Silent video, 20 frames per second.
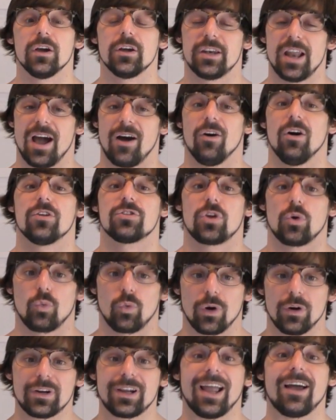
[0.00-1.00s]
Now, the
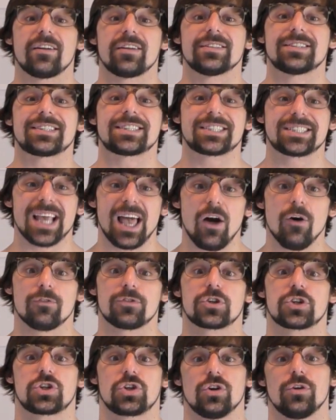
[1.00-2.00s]
workout
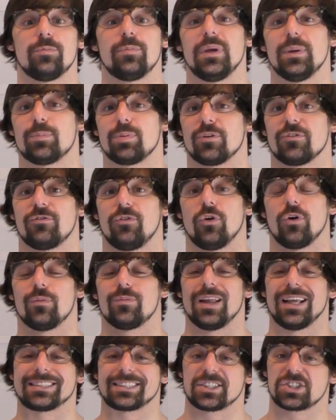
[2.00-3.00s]
itself should be
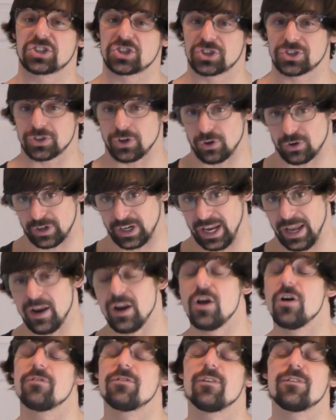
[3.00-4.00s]
performed as a
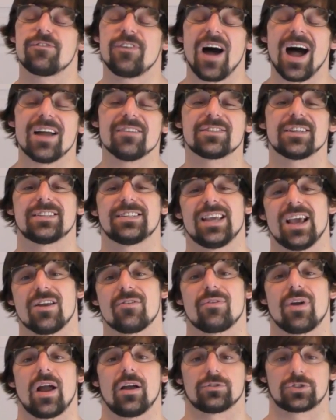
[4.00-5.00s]
circuit for 5 to
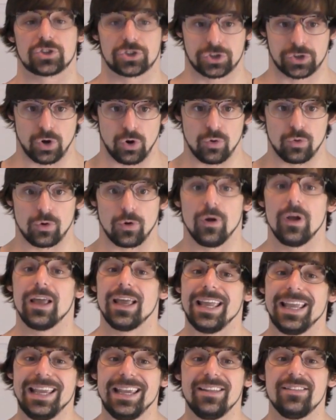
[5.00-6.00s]
10 rounds total
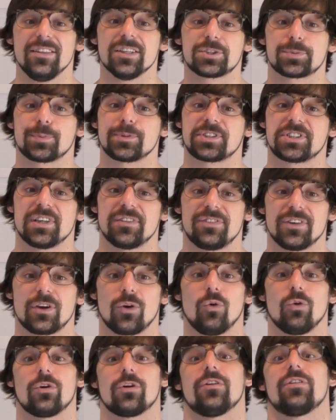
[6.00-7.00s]
in the
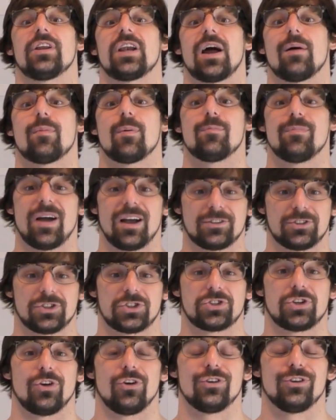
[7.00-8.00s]
specific order that I'm about to
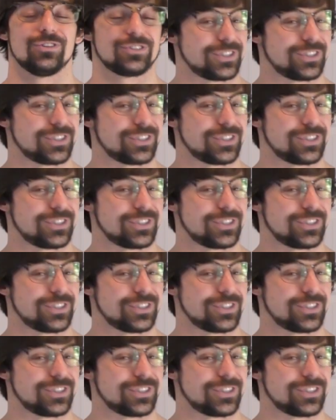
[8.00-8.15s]
show you.